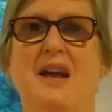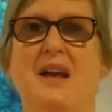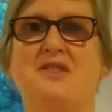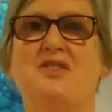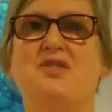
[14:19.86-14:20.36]

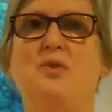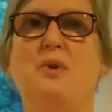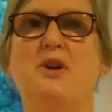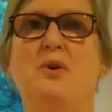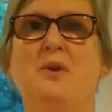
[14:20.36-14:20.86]
And so
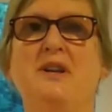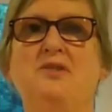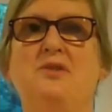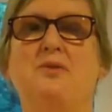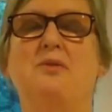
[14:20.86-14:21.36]
we're going
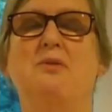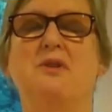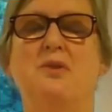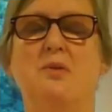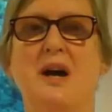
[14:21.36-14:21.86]
to
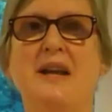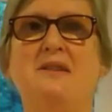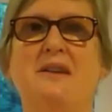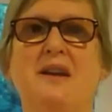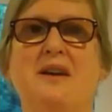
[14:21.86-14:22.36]

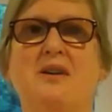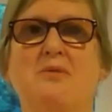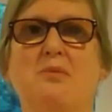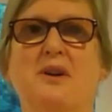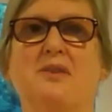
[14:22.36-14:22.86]
quiet
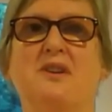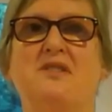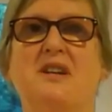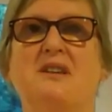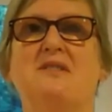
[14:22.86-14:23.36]
down, we're going to
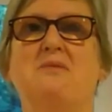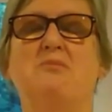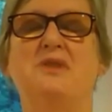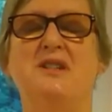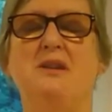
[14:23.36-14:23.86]
take
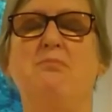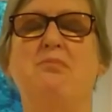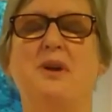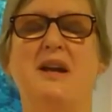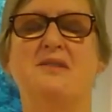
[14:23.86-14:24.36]
some deep
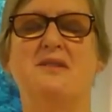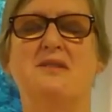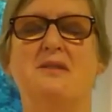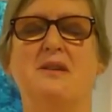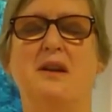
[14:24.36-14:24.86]

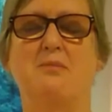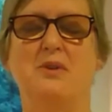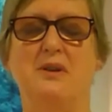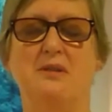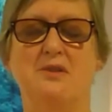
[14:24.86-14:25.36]
breaths, and I'm
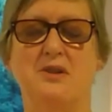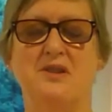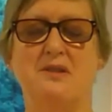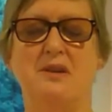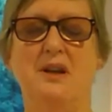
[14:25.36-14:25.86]
going to
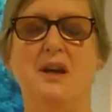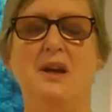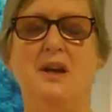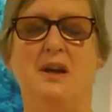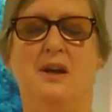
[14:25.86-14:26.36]
just
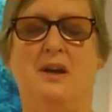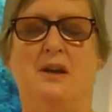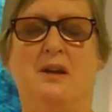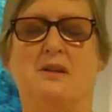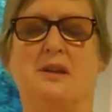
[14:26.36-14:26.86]

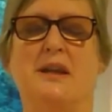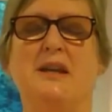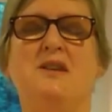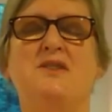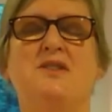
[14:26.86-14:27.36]

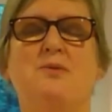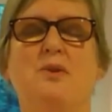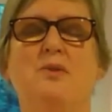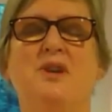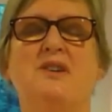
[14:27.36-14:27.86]
lead us
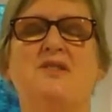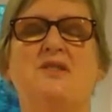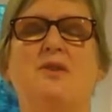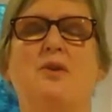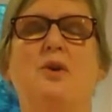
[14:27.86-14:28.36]
through this.
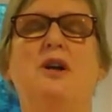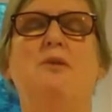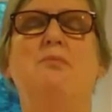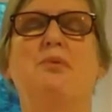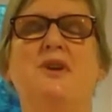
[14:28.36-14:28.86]
So
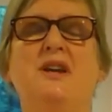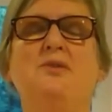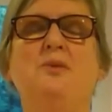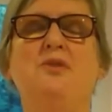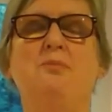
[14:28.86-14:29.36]

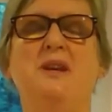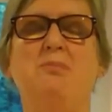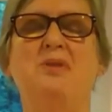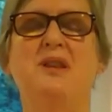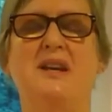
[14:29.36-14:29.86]
breathe with
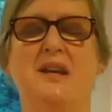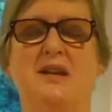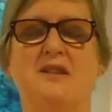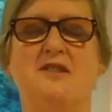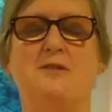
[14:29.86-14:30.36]
me,
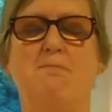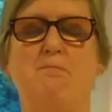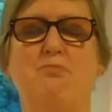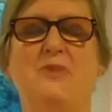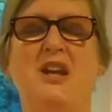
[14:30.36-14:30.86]
please.
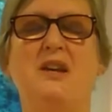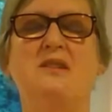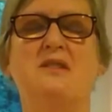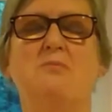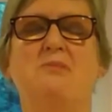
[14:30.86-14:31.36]
Take
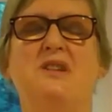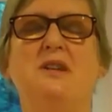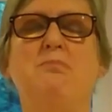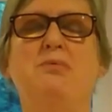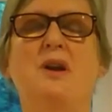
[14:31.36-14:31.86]
some
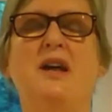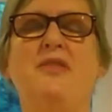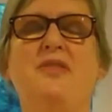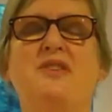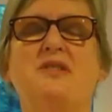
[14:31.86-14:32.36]
deep
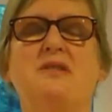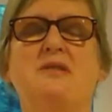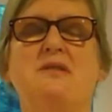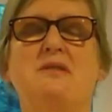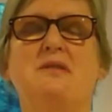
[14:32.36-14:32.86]

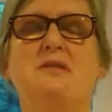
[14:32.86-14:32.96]
breaths.